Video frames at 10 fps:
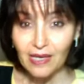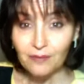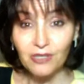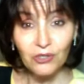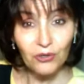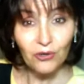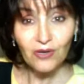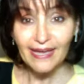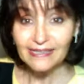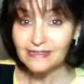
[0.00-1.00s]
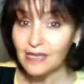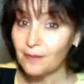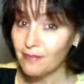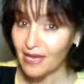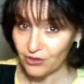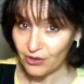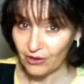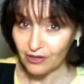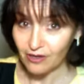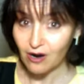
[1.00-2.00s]
Mieux and
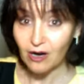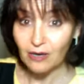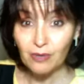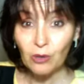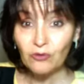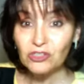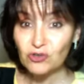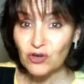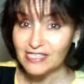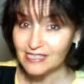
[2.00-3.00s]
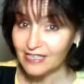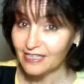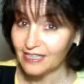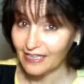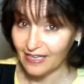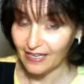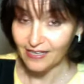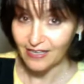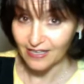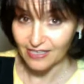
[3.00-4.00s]
meilleur are both translated in
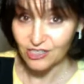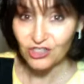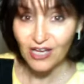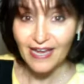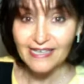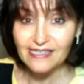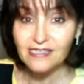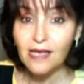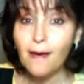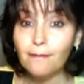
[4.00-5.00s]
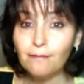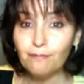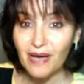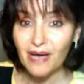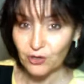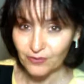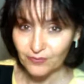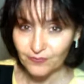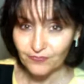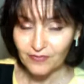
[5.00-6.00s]
English as better.
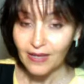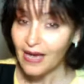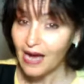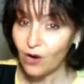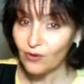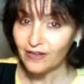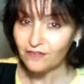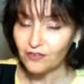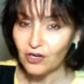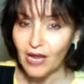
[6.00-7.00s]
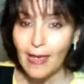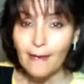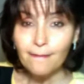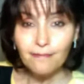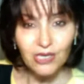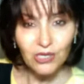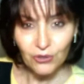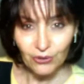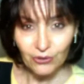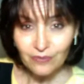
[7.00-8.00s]
However,
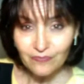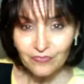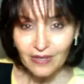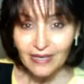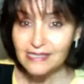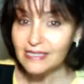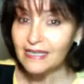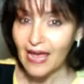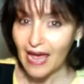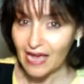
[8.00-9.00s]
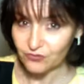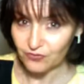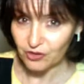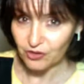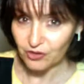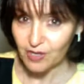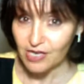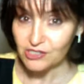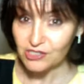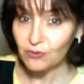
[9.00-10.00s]
mieux is an adverb,
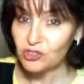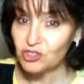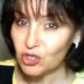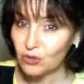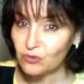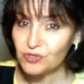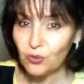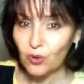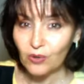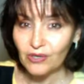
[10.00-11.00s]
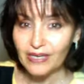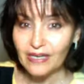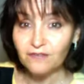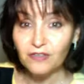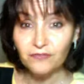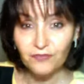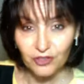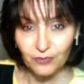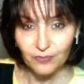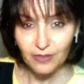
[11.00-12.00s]
so it shows the quality of a
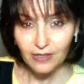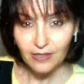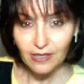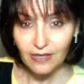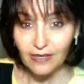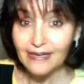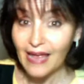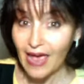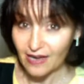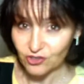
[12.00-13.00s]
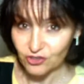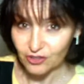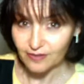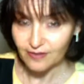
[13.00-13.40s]
verb, an action.